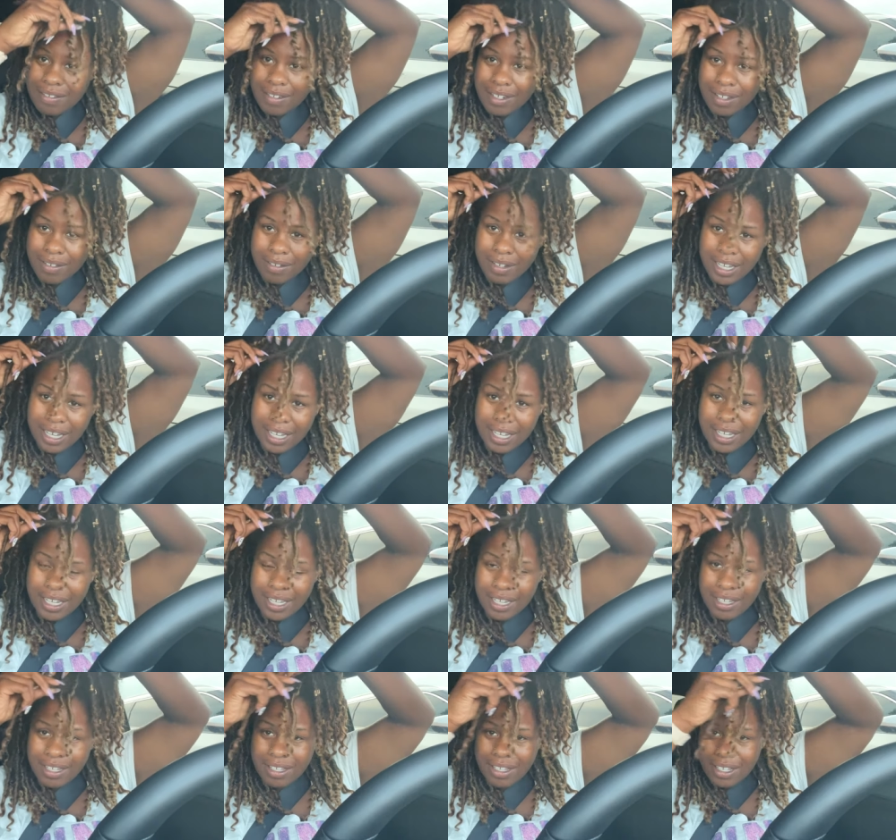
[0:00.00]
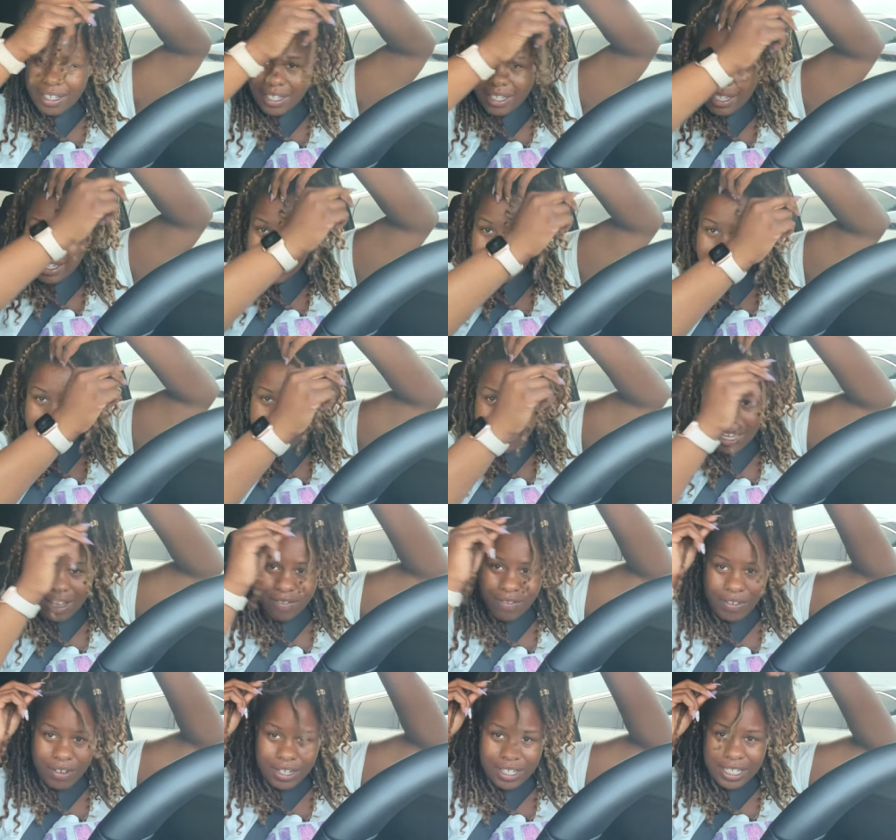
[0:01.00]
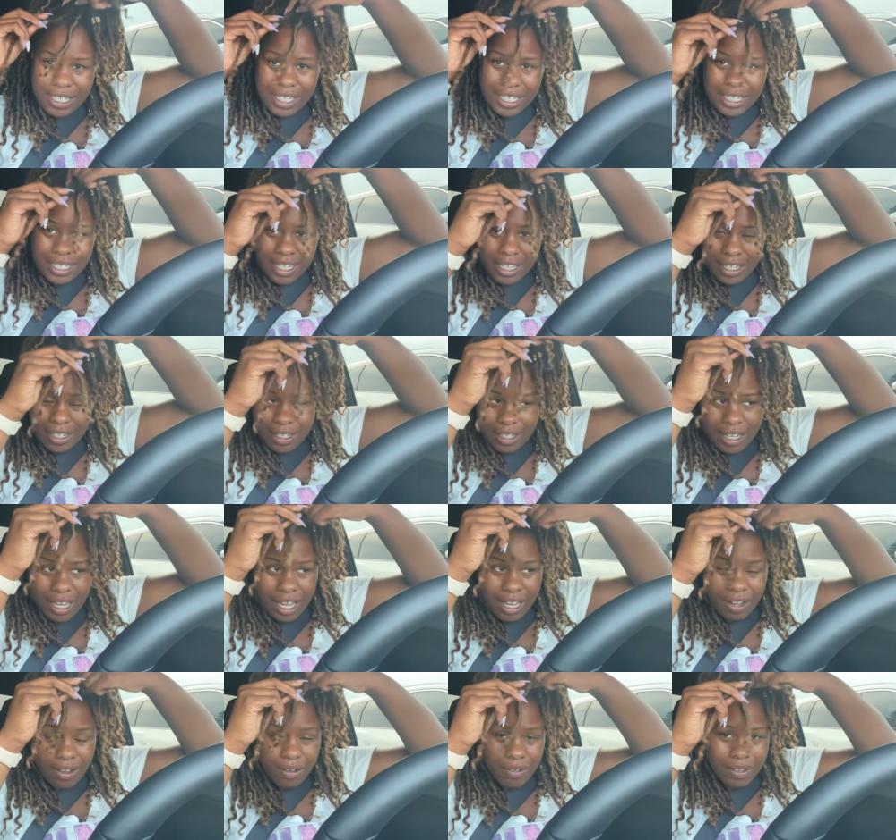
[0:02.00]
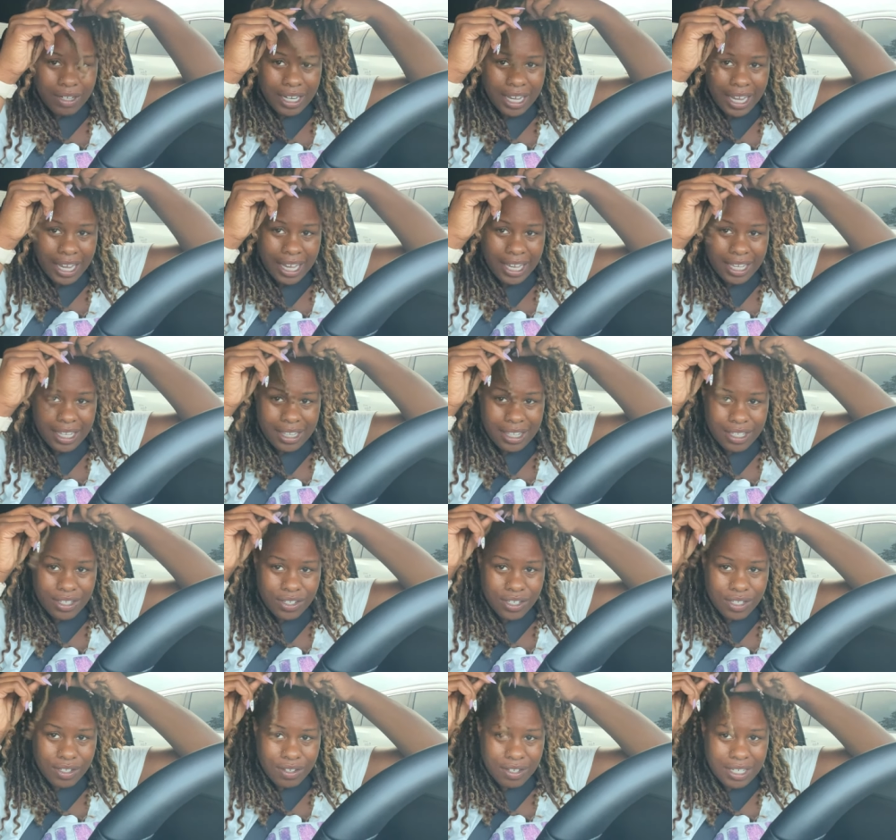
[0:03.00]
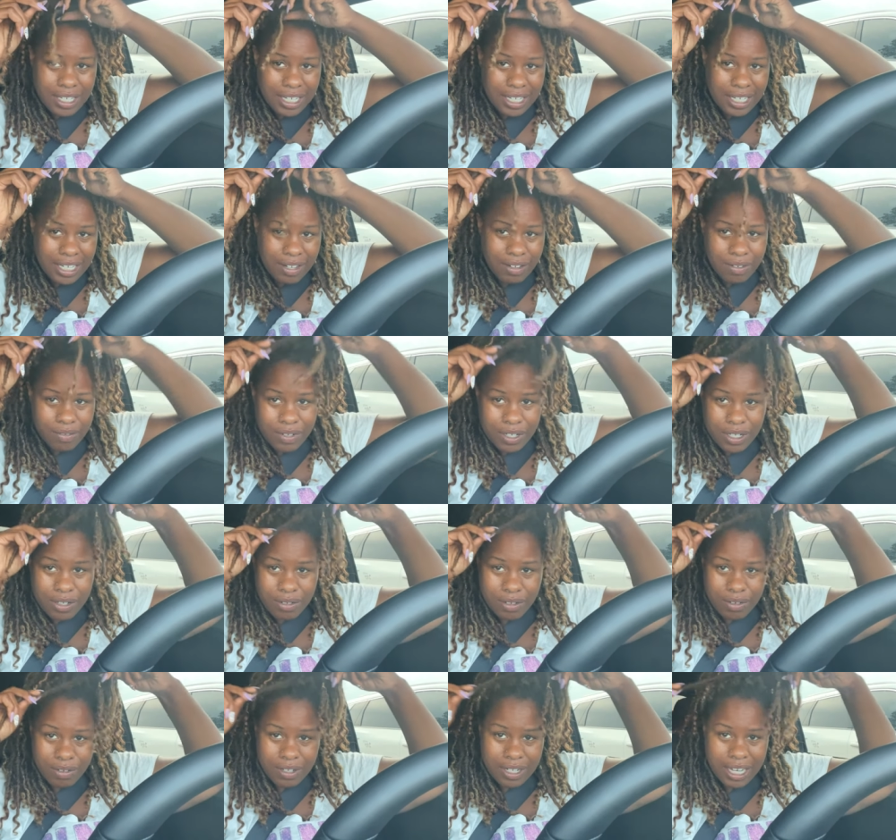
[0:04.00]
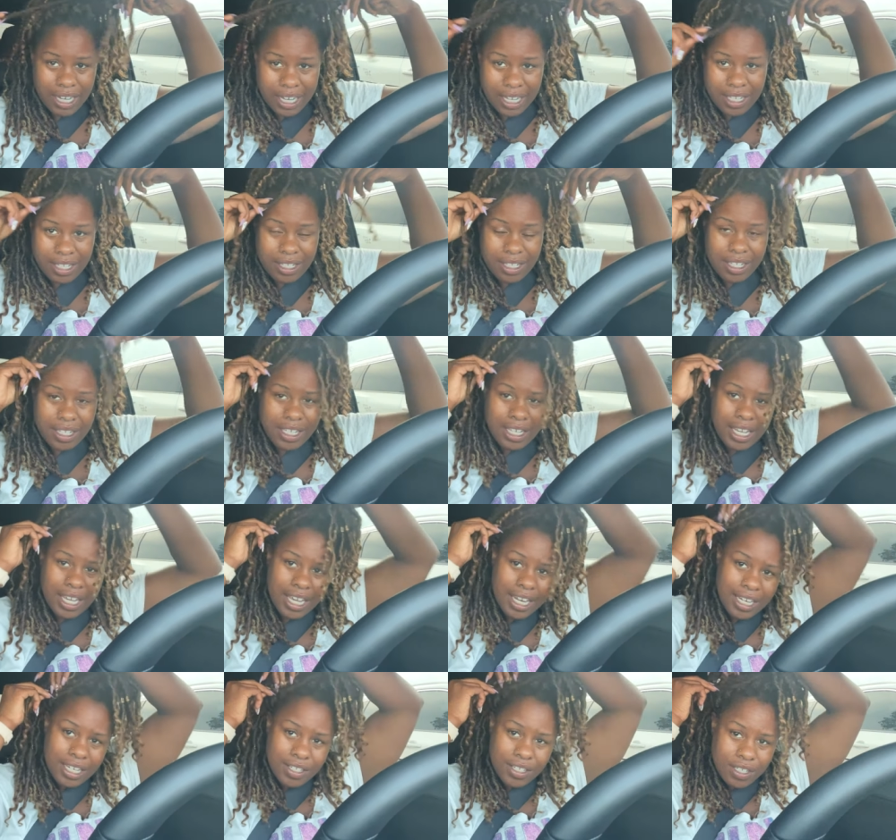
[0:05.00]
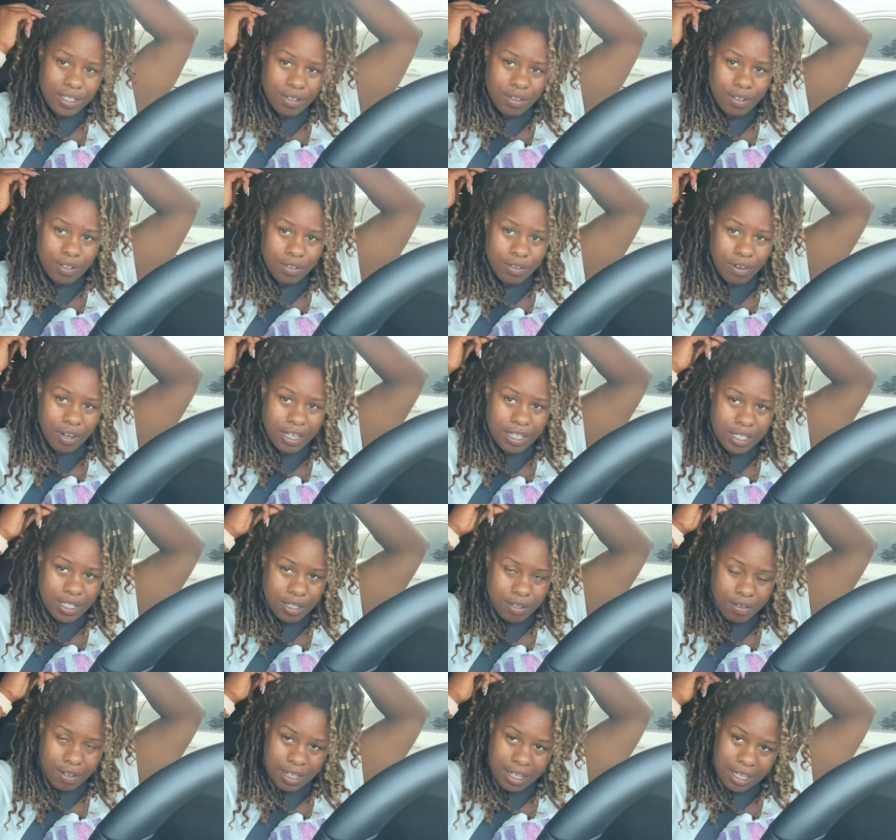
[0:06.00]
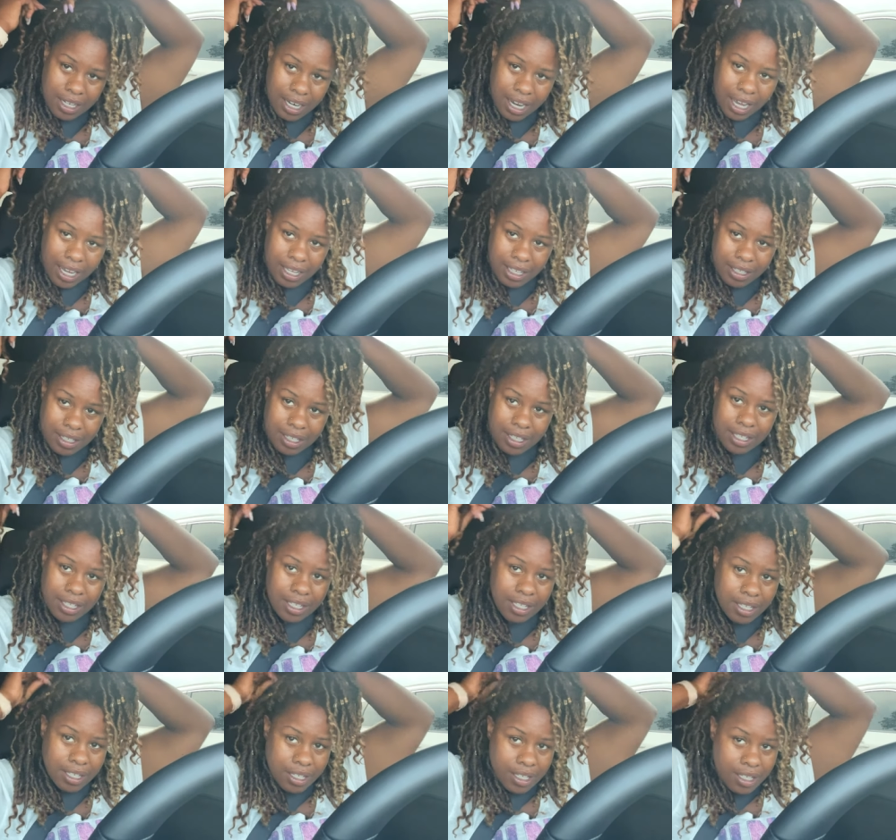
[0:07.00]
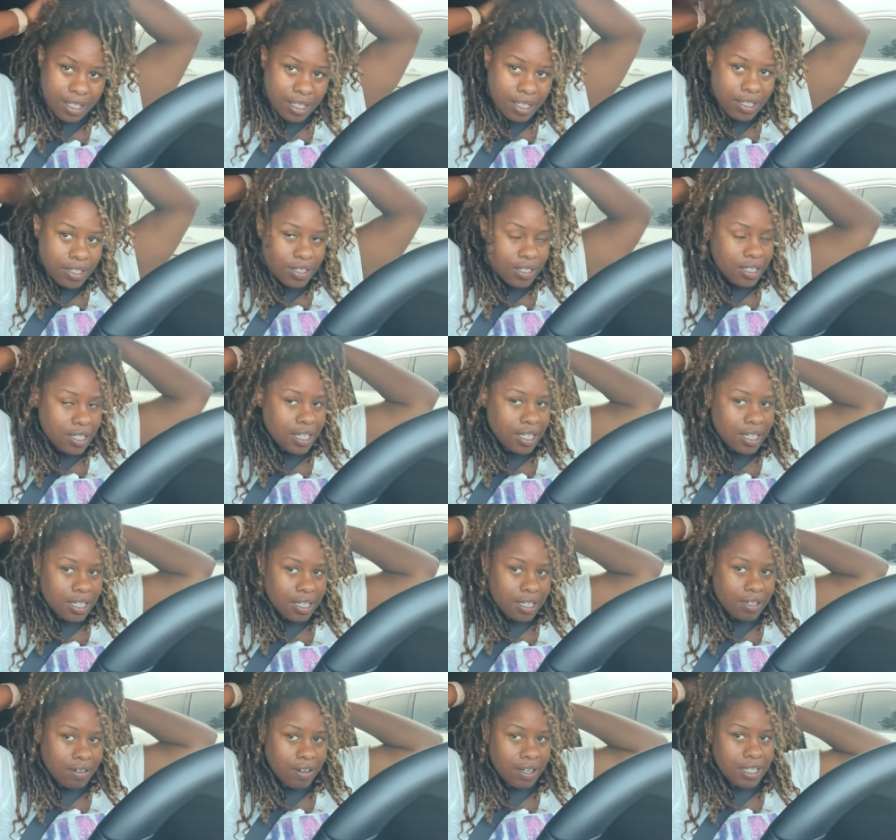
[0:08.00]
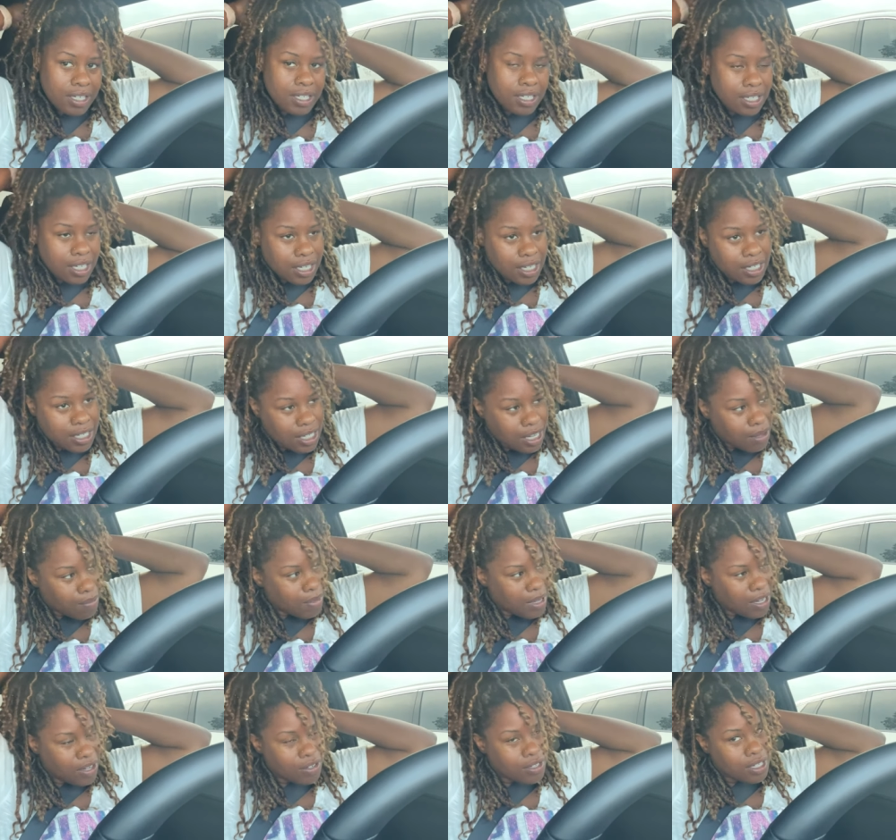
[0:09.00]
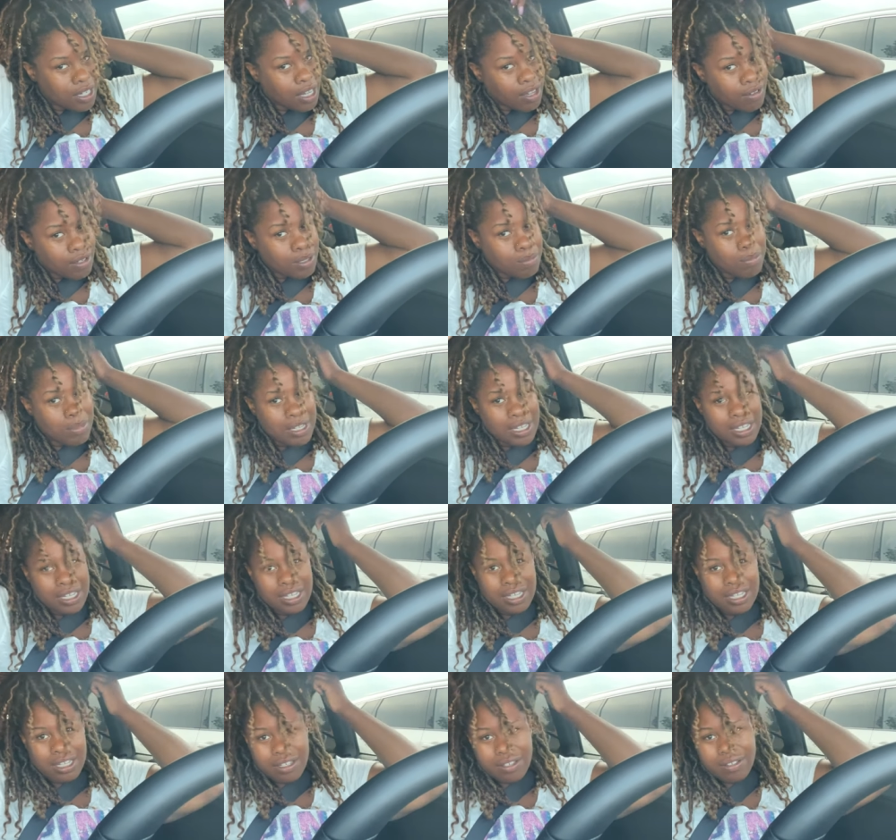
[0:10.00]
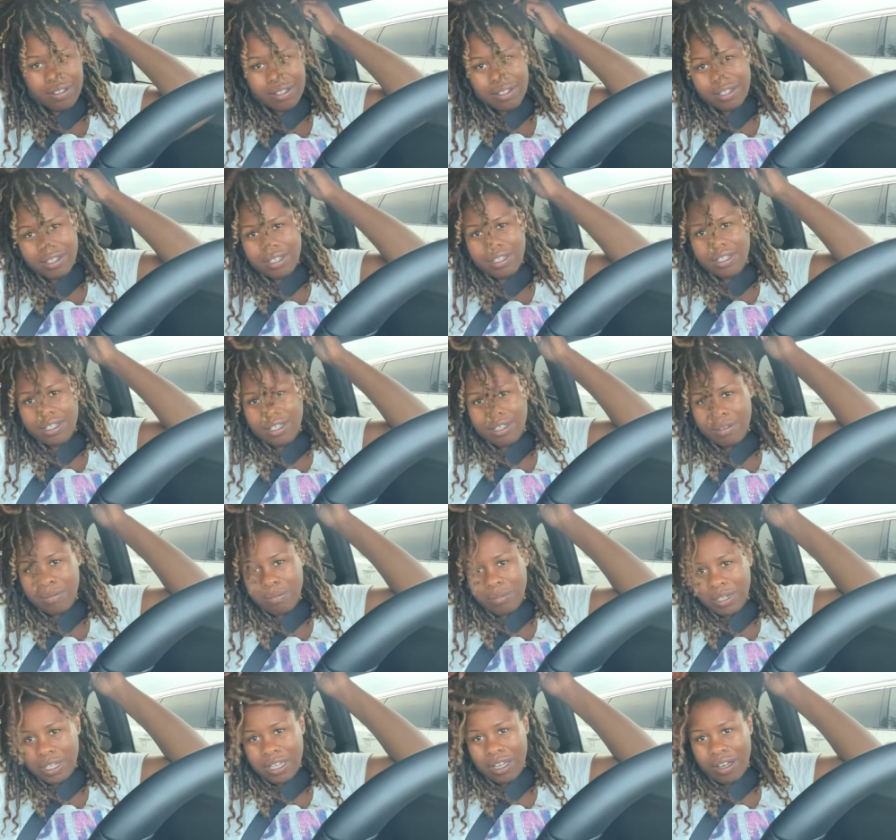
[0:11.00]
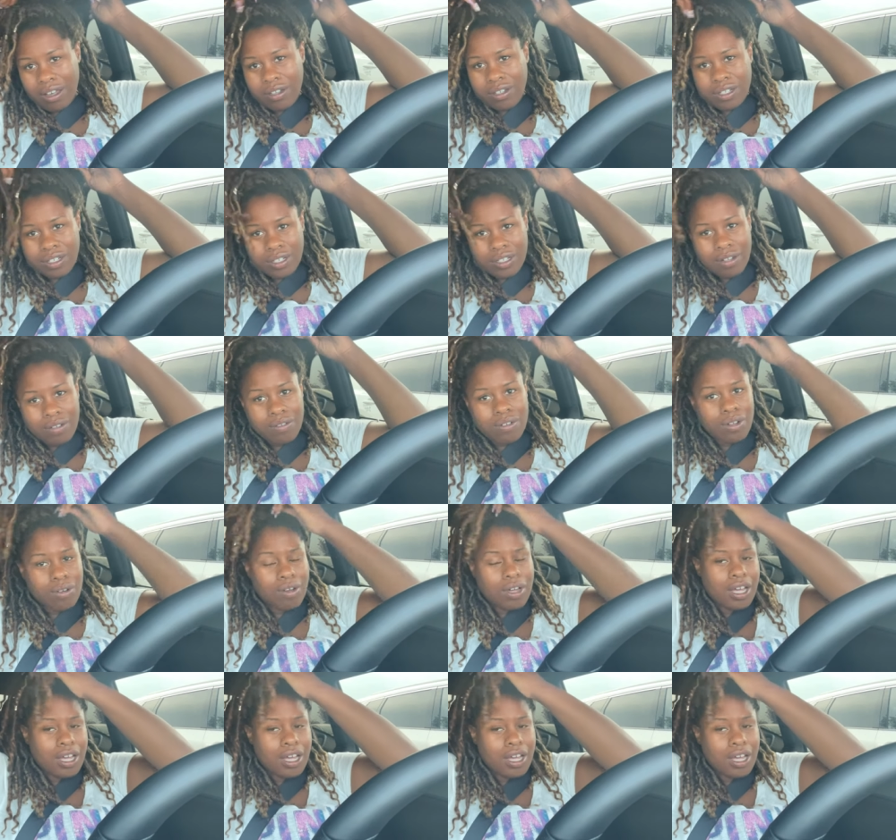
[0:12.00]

Okay. It's time for it to get done. I go on the 8th. She's going to take it down and redo it on the 8th. And then she's going to do Grace's on the 9th. Grace is getting the same hairstyle as me. But y'all just don't know.